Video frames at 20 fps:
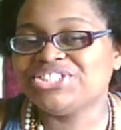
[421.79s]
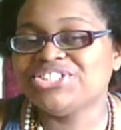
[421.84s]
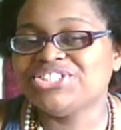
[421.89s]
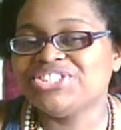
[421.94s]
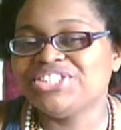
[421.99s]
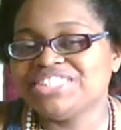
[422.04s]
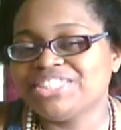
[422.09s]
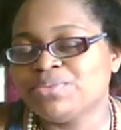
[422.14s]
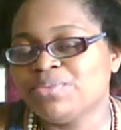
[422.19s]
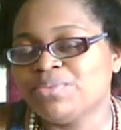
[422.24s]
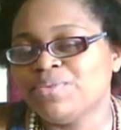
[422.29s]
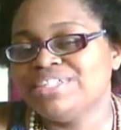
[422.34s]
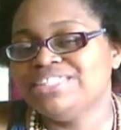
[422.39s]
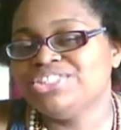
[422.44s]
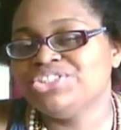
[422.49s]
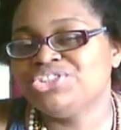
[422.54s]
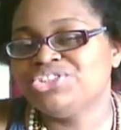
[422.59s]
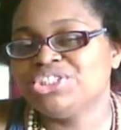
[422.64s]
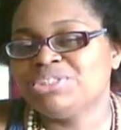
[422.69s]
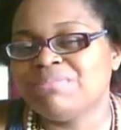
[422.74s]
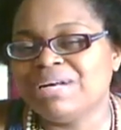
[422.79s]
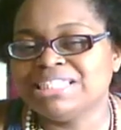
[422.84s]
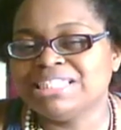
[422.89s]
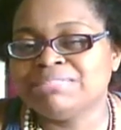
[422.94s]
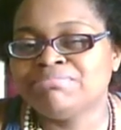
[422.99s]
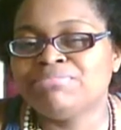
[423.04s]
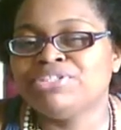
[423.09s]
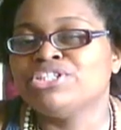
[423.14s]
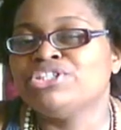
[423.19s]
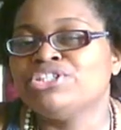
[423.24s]
It's the one that you might
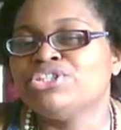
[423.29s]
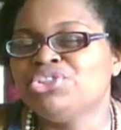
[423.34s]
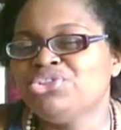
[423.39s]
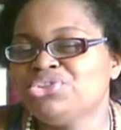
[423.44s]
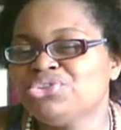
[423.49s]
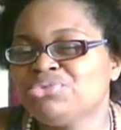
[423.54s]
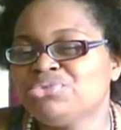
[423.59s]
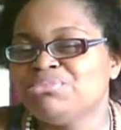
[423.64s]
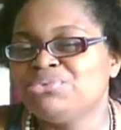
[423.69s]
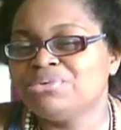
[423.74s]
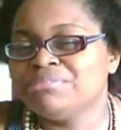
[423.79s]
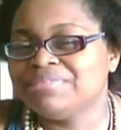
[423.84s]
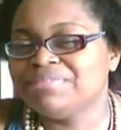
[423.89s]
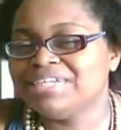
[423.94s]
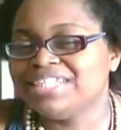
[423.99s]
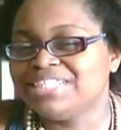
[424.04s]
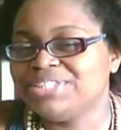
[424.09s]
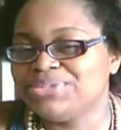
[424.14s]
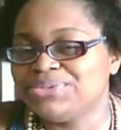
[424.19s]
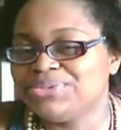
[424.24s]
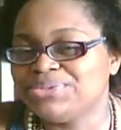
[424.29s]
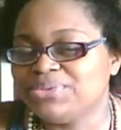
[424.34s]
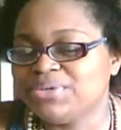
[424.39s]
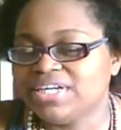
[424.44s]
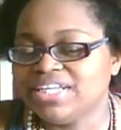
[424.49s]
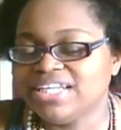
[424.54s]
spend a little more money on.